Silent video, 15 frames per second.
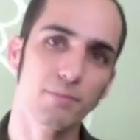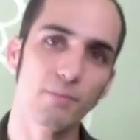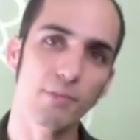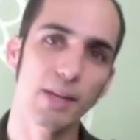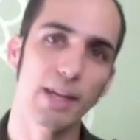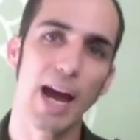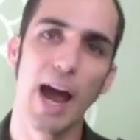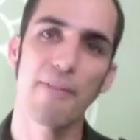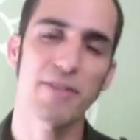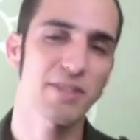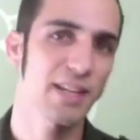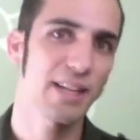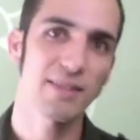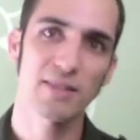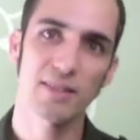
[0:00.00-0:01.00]
And I had this
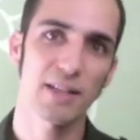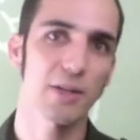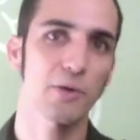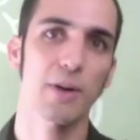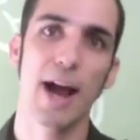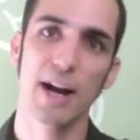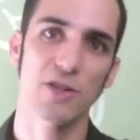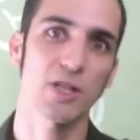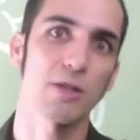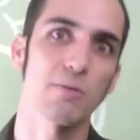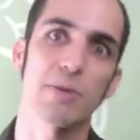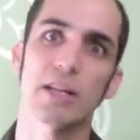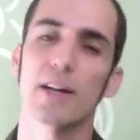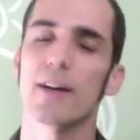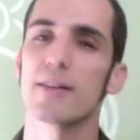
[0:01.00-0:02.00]
instant attraction
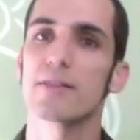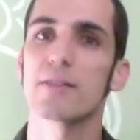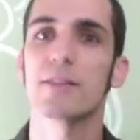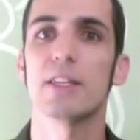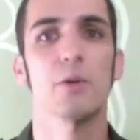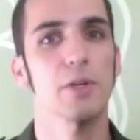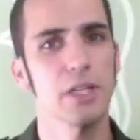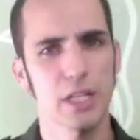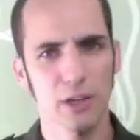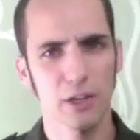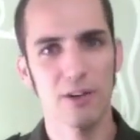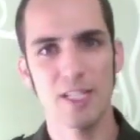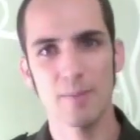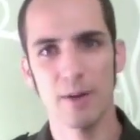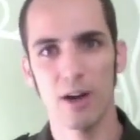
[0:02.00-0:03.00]
because they were
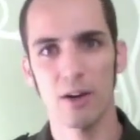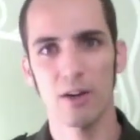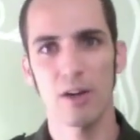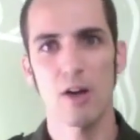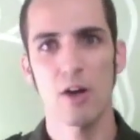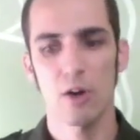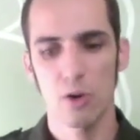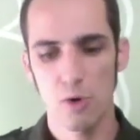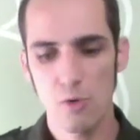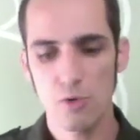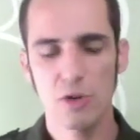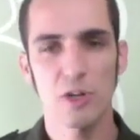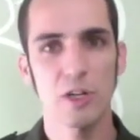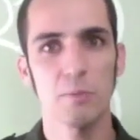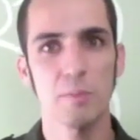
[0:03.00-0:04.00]
curious about who
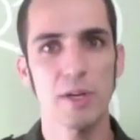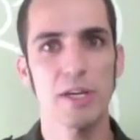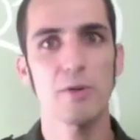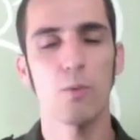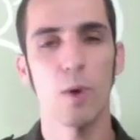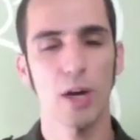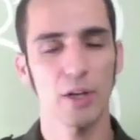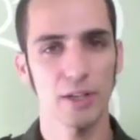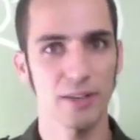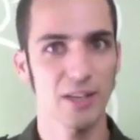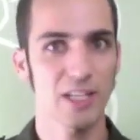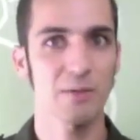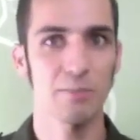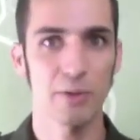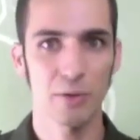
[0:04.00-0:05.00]
could be wearing
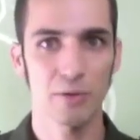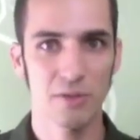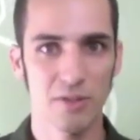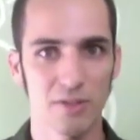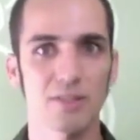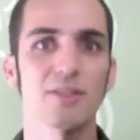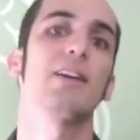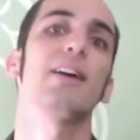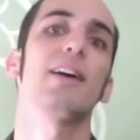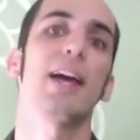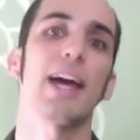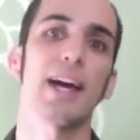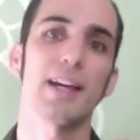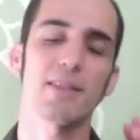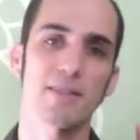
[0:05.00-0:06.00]
these boots
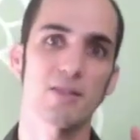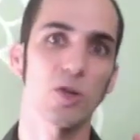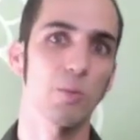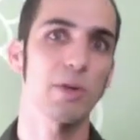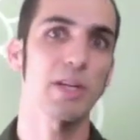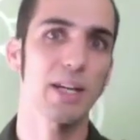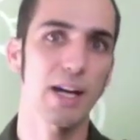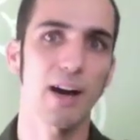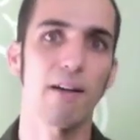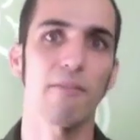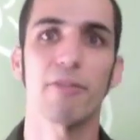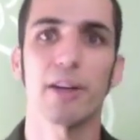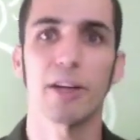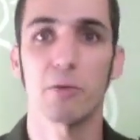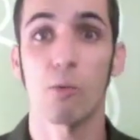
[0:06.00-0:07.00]
and still be
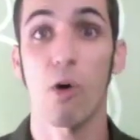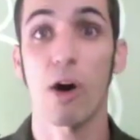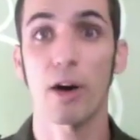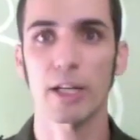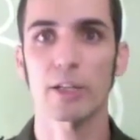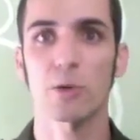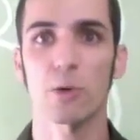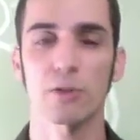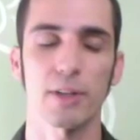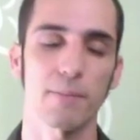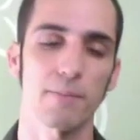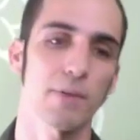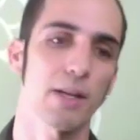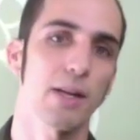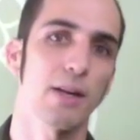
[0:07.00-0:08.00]
confident in walking toward them.
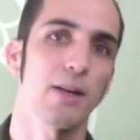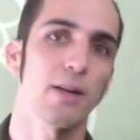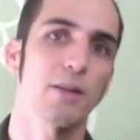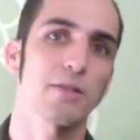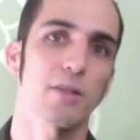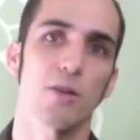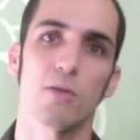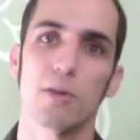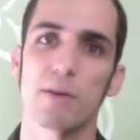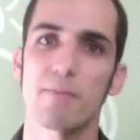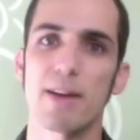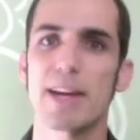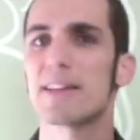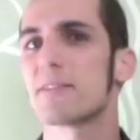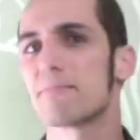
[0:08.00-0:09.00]
So it
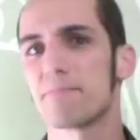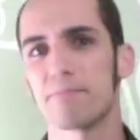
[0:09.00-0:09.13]
made